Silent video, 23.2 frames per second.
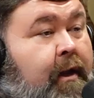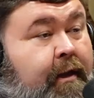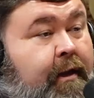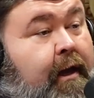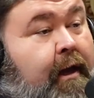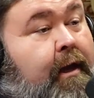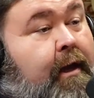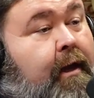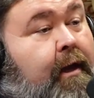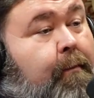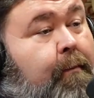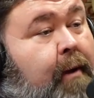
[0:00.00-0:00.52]

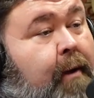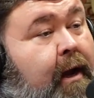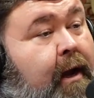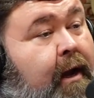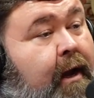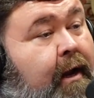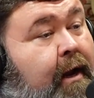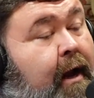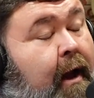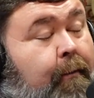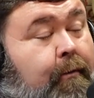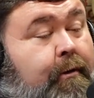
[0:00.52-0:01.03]
did,
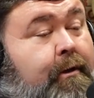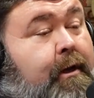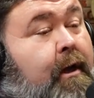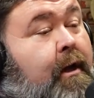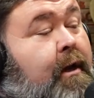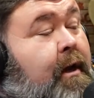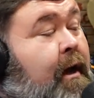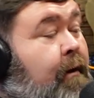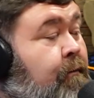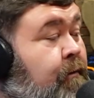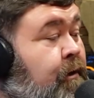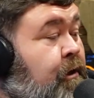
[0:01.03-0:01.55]
man. I would tell you
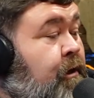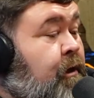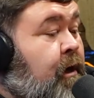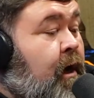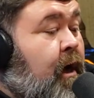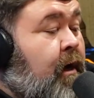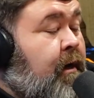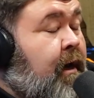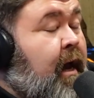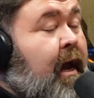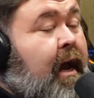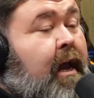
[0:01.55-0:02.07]
I was
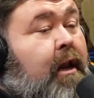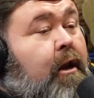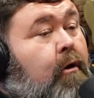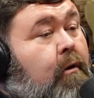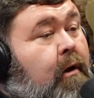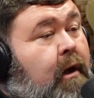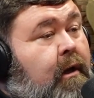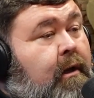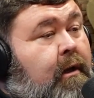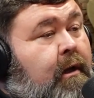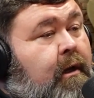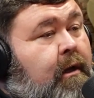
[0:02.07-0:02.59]
shocked. I had no
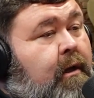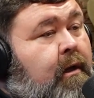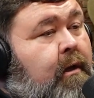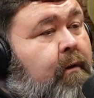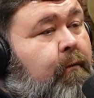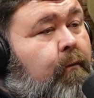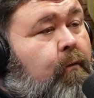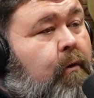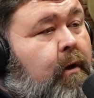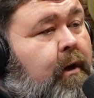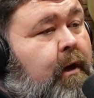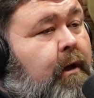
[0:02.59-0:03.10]
idea
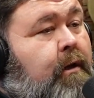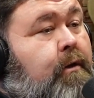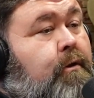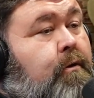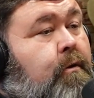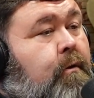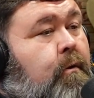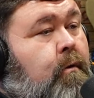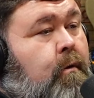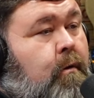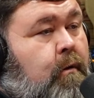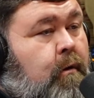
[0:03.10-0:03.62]
what it
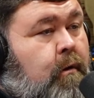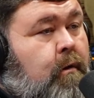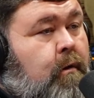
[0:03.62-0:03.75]
took.